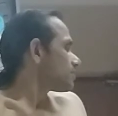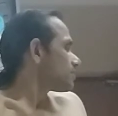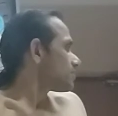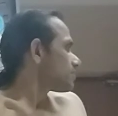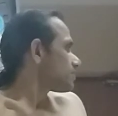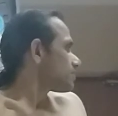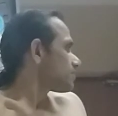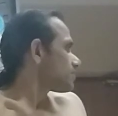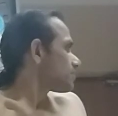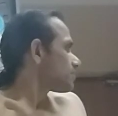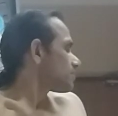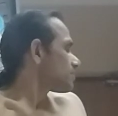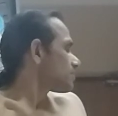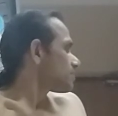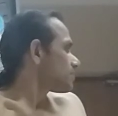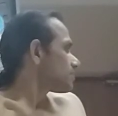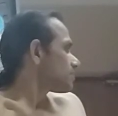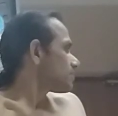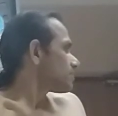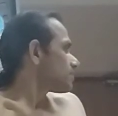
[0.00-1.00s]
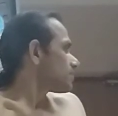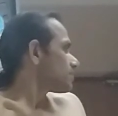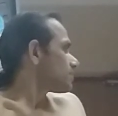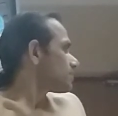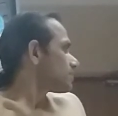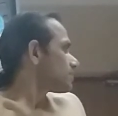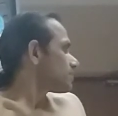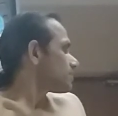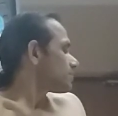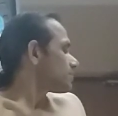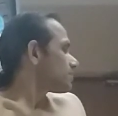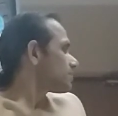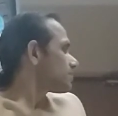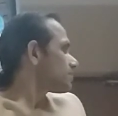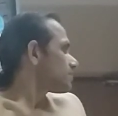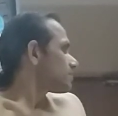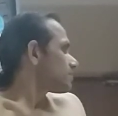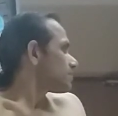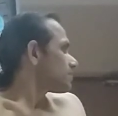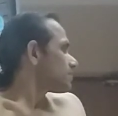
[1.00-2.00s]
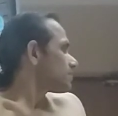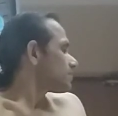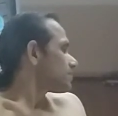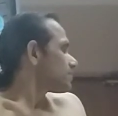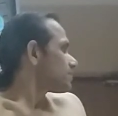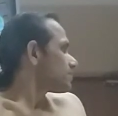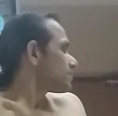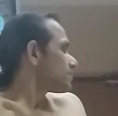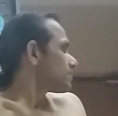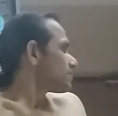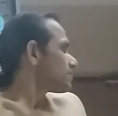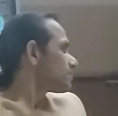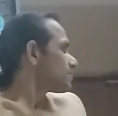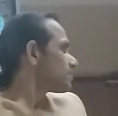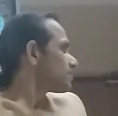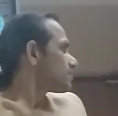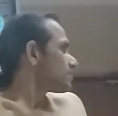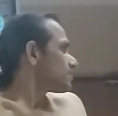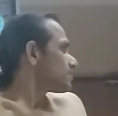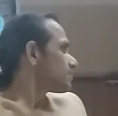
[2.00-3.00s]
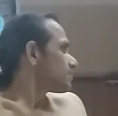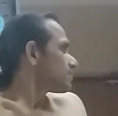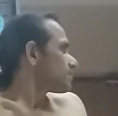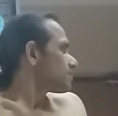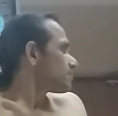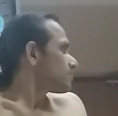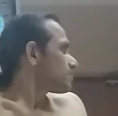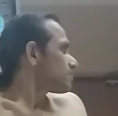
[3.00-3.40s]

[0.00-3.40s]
(no one is talking)